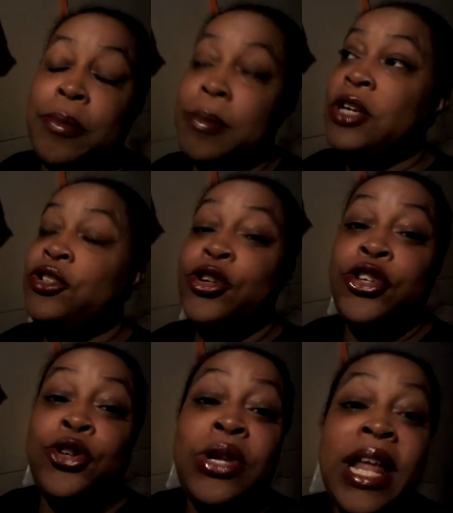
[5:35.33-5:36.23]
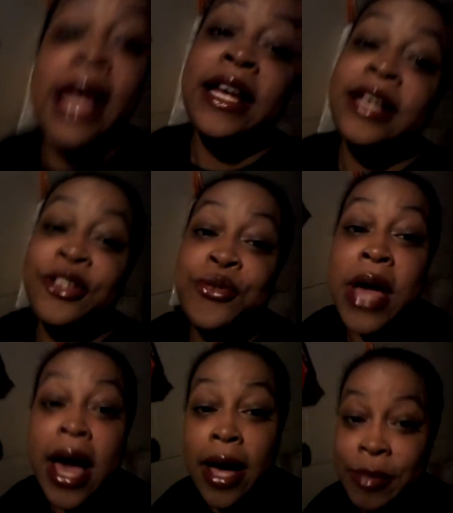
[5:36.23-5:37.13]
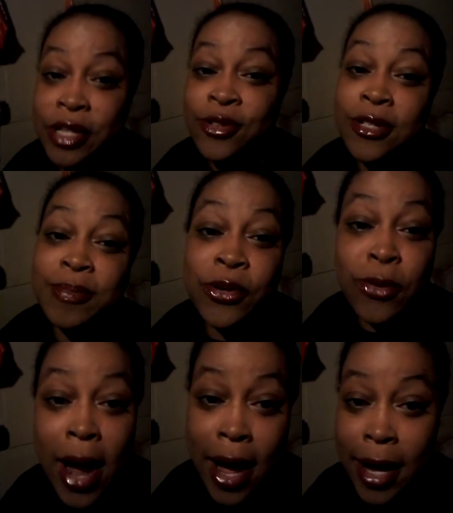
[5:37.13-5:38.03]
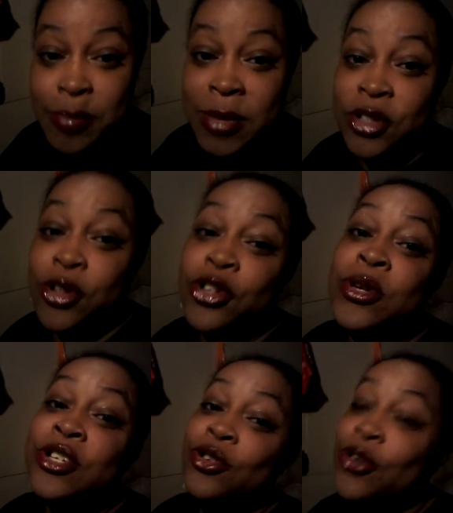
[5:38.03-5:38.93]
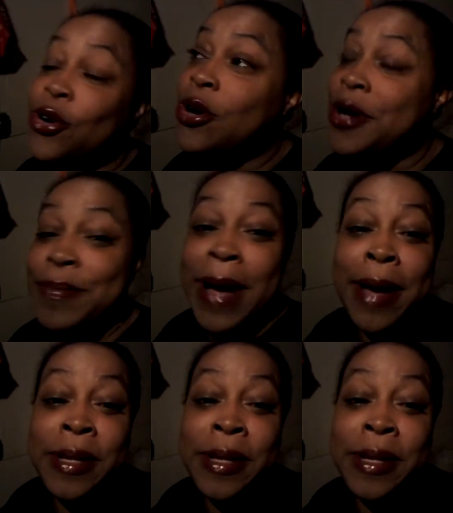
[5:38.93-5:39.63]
Make sure you like, you comment, you subscribe. Make sure you hit your girl up.